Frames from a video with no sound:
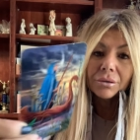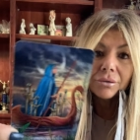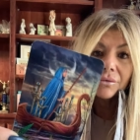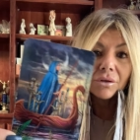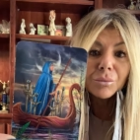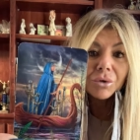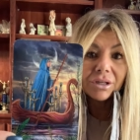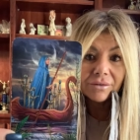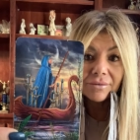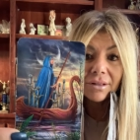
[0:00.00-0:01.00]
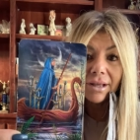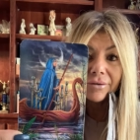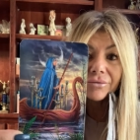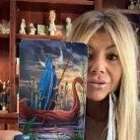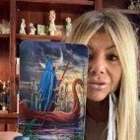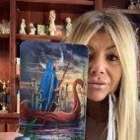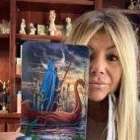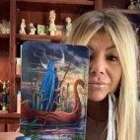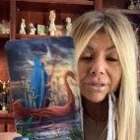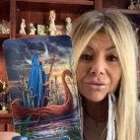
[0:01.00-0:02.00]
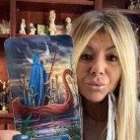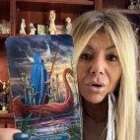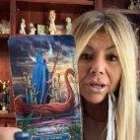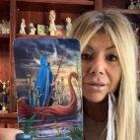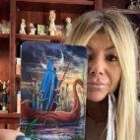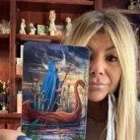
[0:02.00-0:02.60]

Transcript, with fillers: Someone has left. That's why.